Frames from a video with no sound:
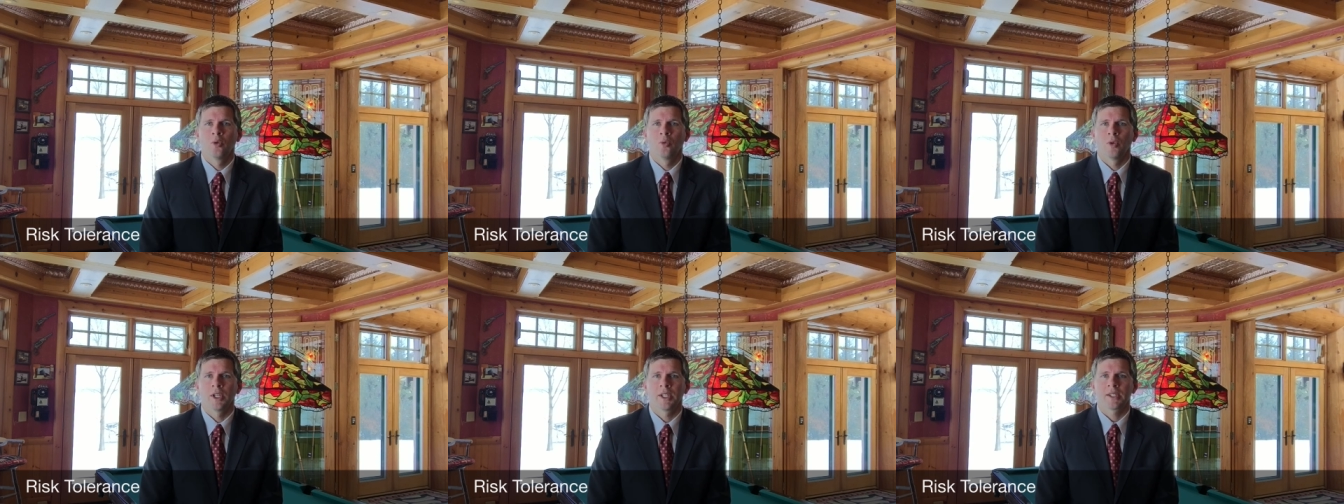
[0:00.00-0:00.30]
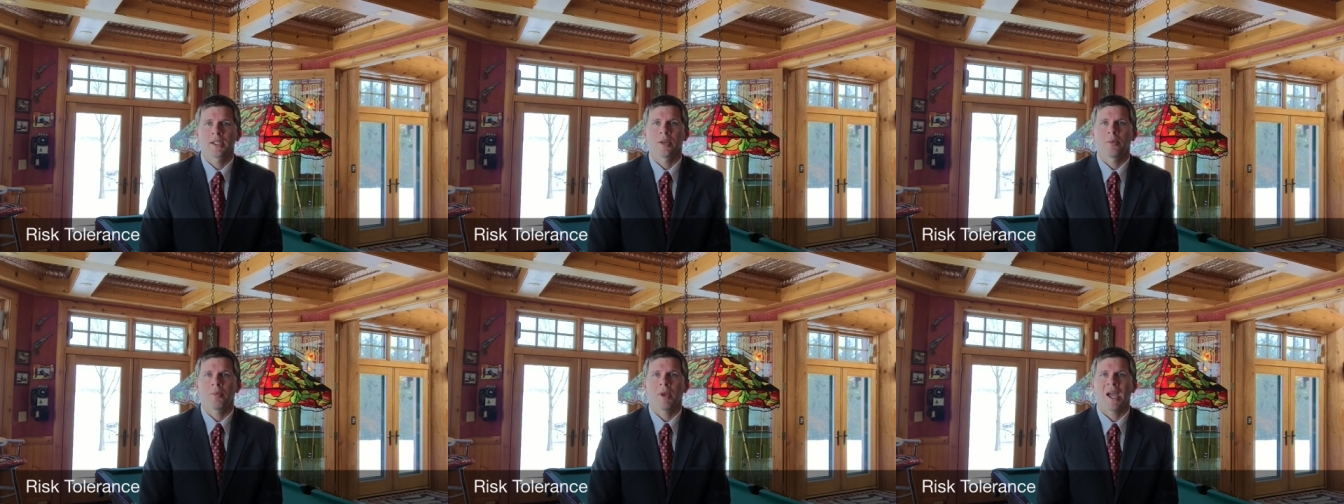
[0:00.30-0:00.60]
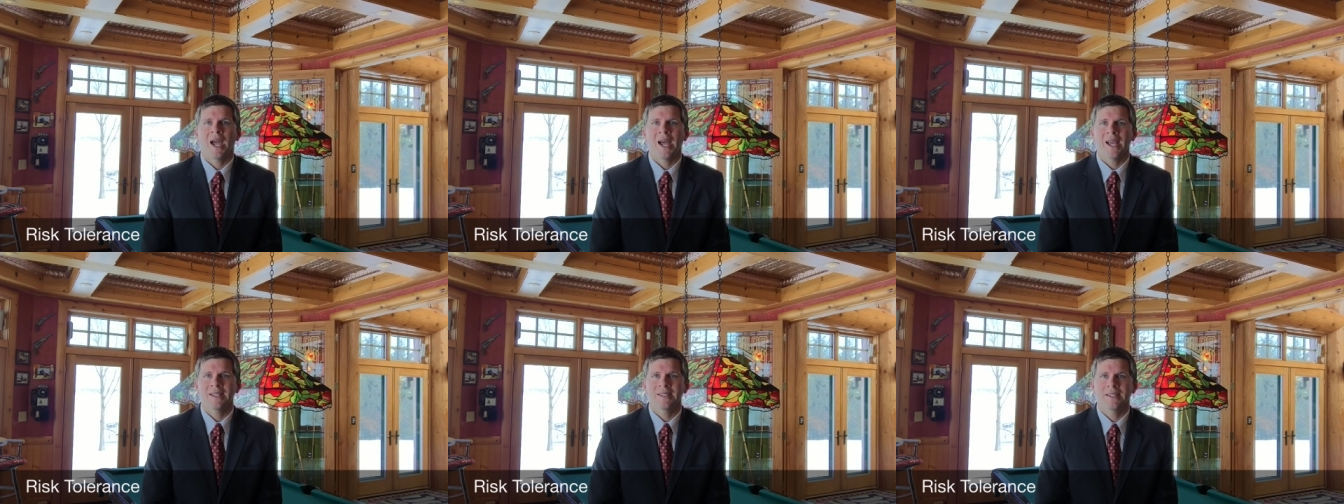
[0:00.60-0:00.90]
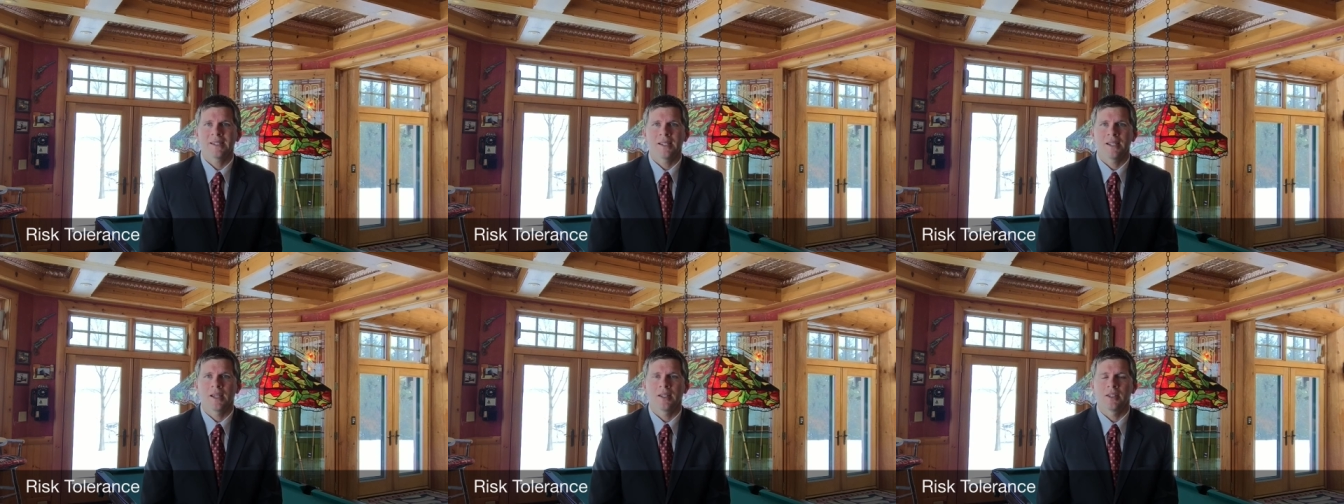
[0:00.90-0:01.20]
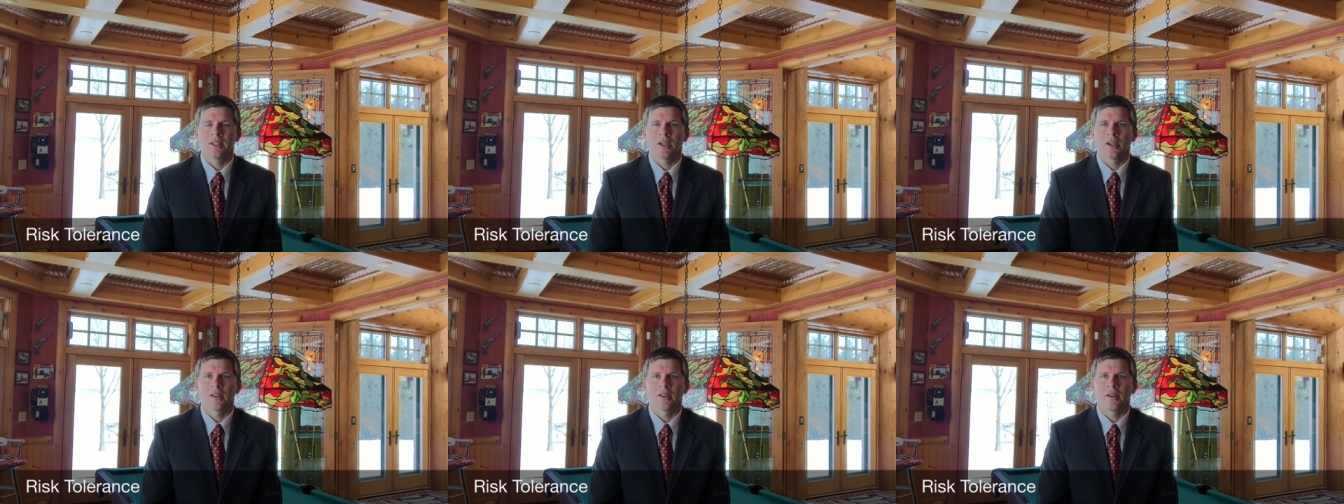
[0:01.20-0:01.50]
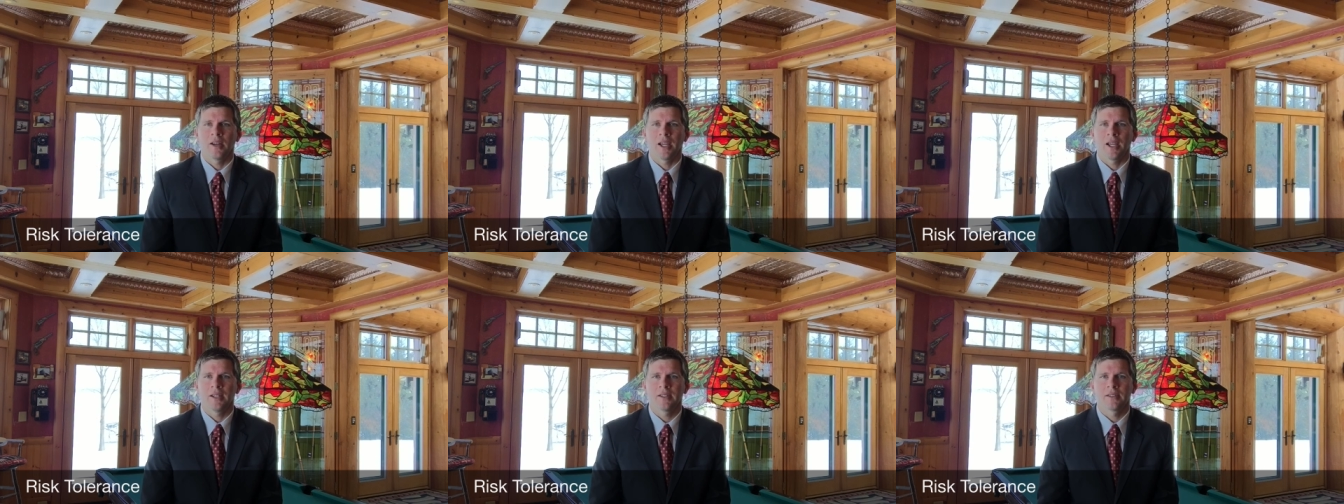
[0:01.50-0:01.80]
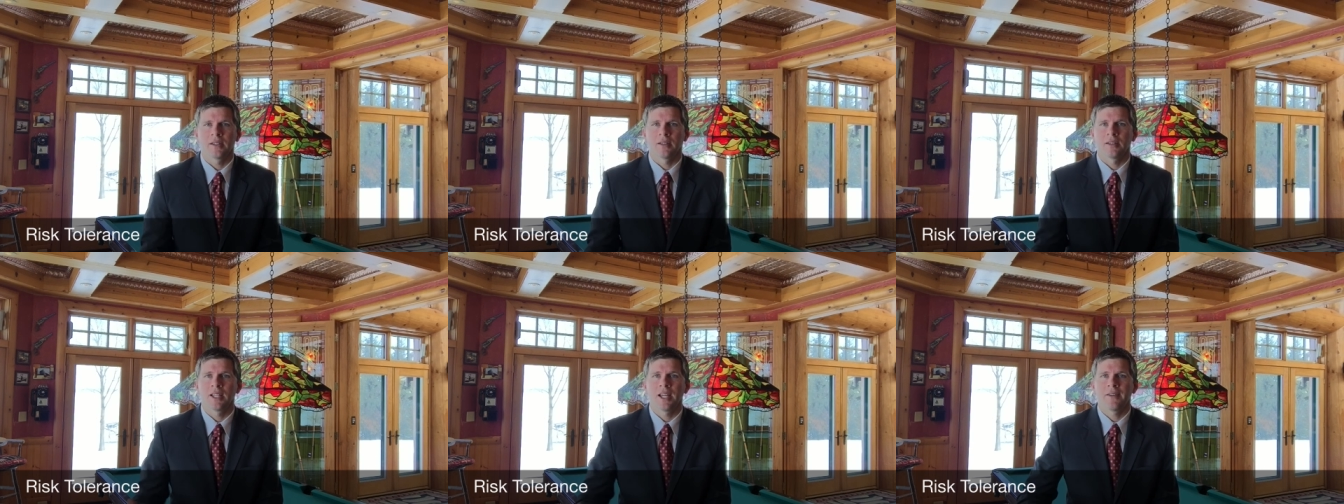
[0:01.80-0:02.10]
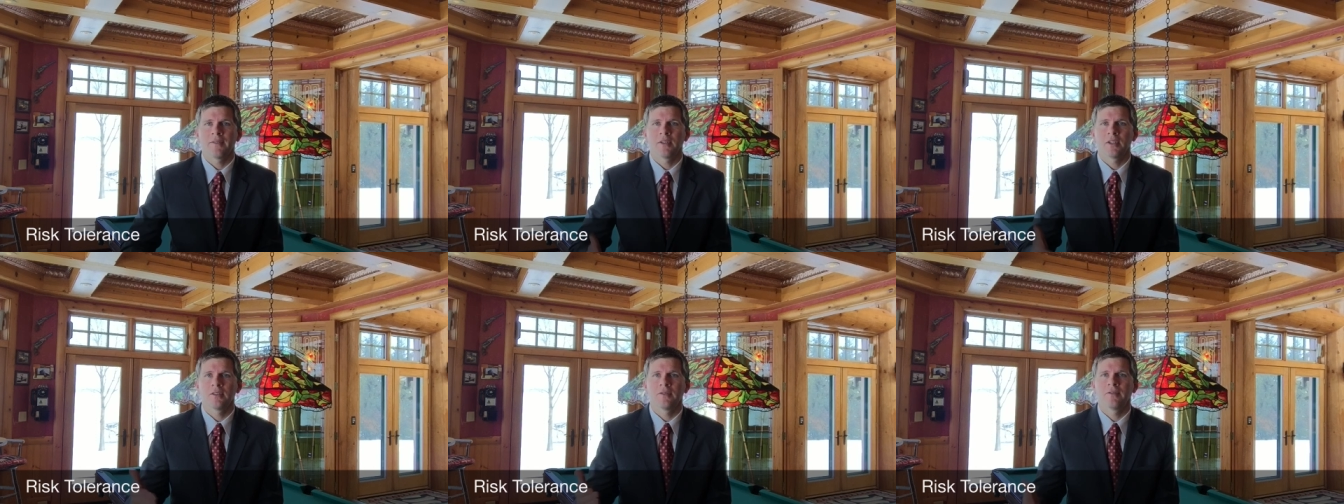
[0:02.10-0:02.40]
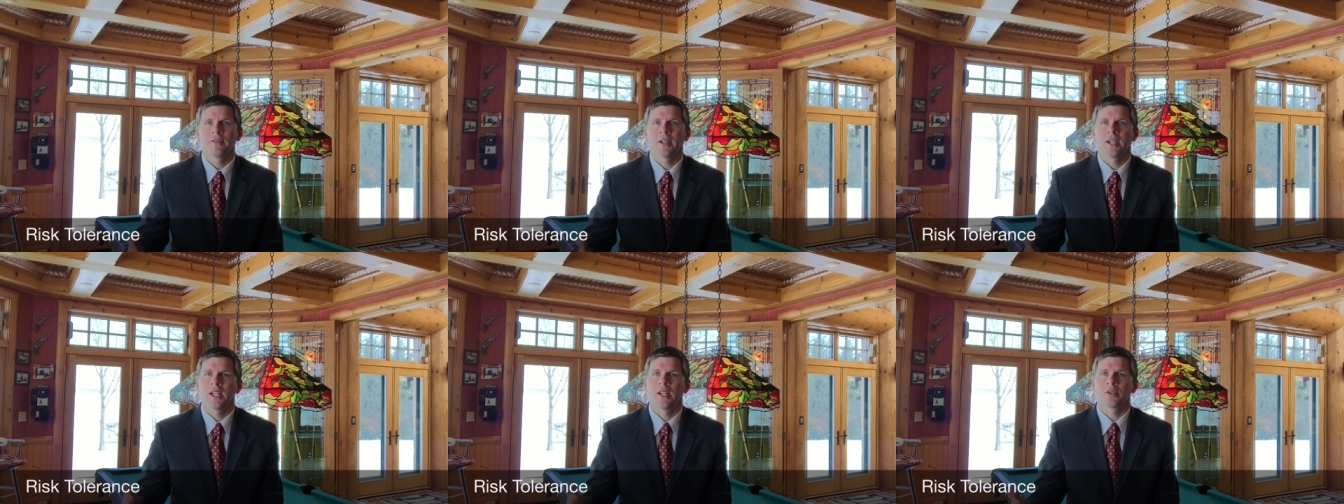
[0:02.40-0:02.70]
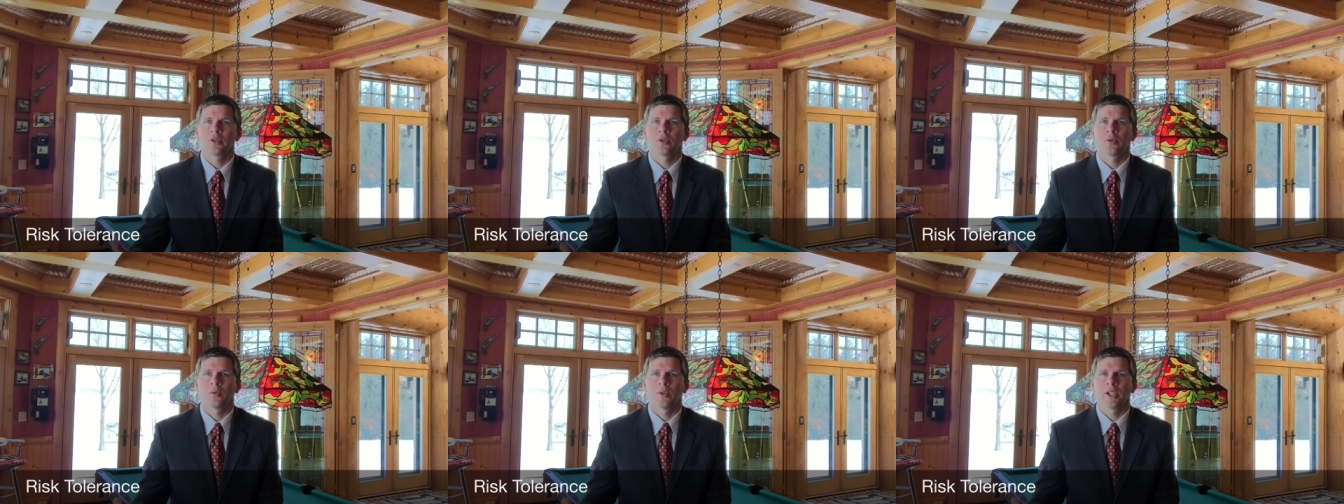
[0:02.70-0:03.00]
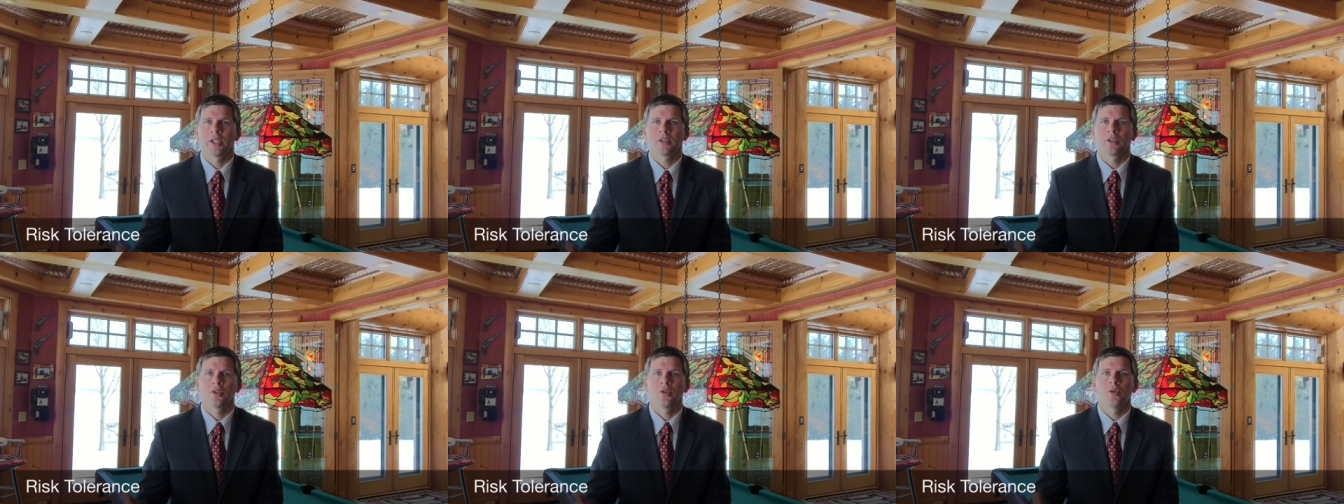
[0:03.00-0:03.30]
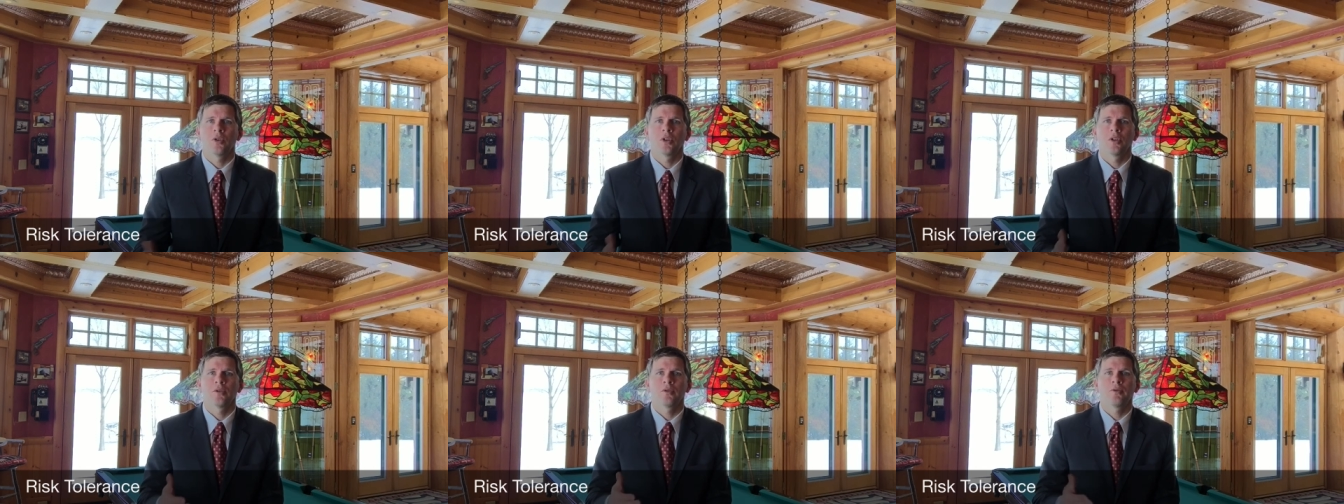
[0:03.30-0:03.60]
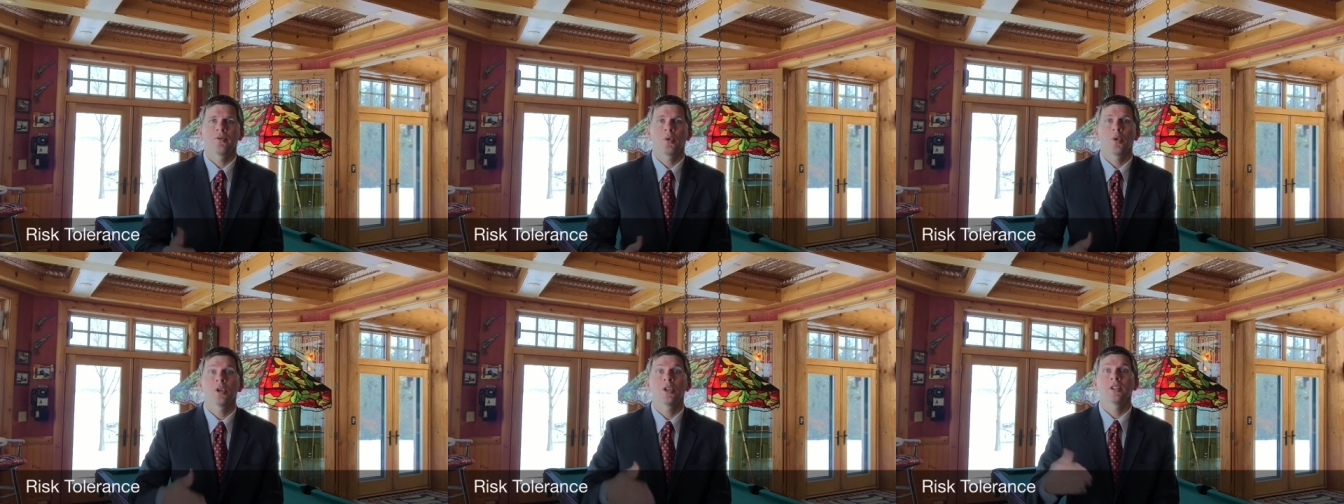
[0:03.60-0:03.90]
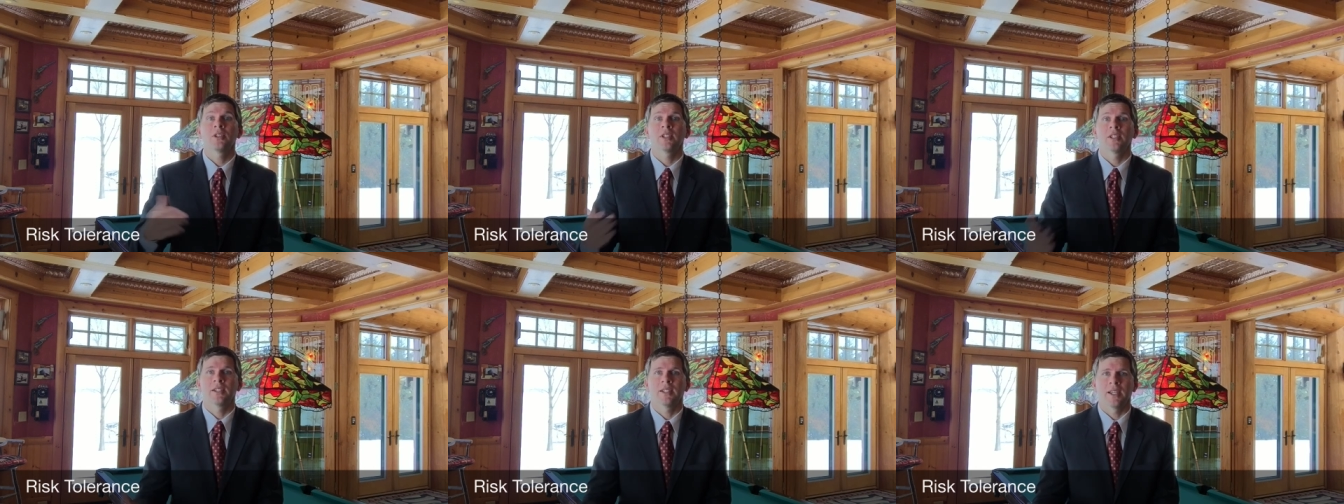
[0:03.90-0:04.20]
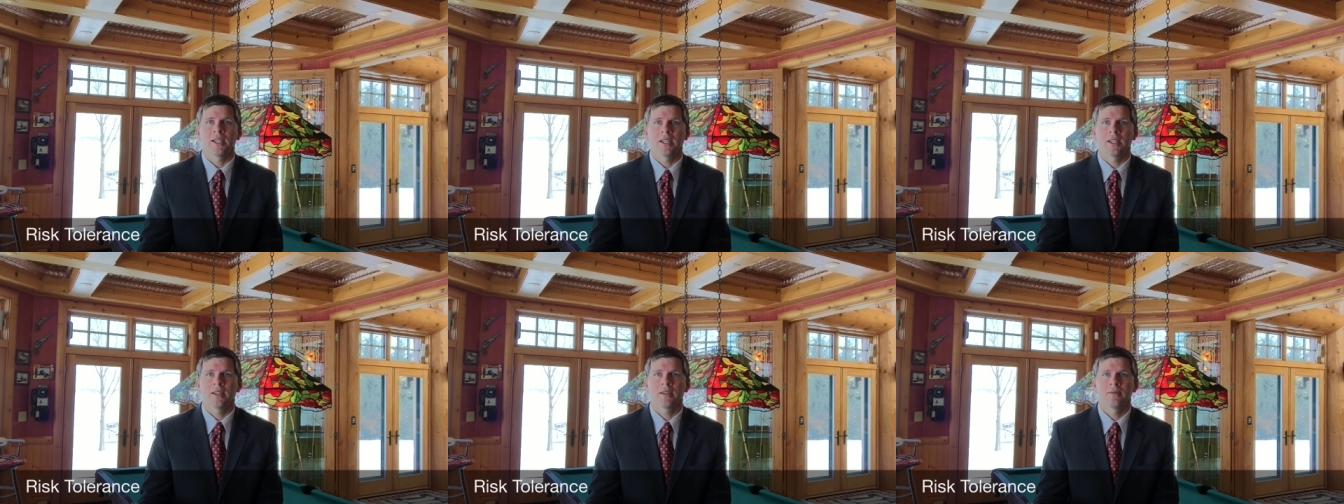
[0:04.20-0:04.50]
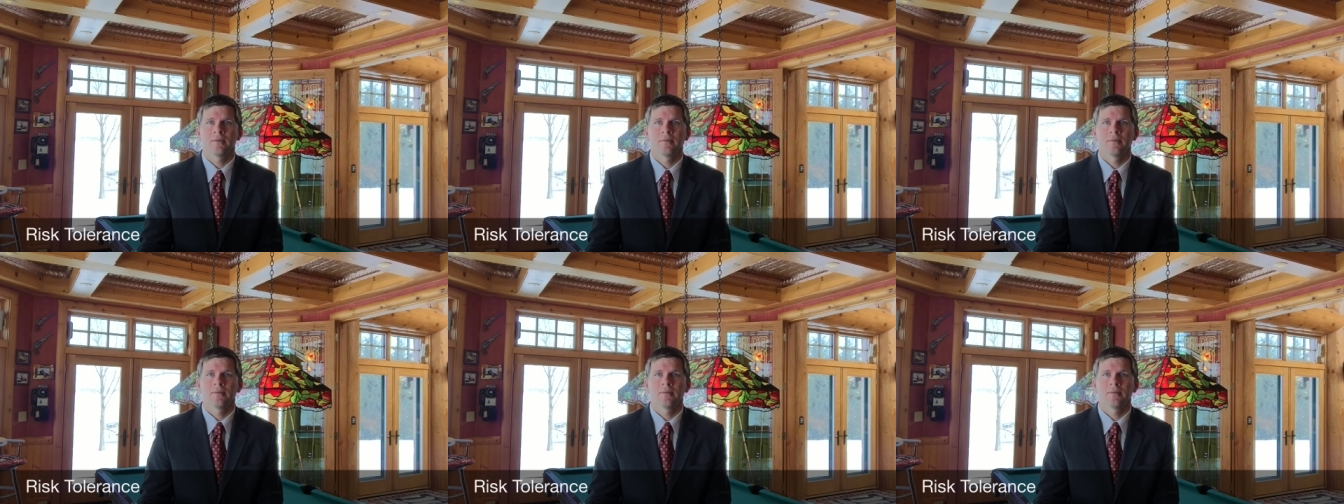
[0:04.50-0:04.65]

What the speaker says: Risk capacity, on the other hand, is the level of financial risk you can afford to take.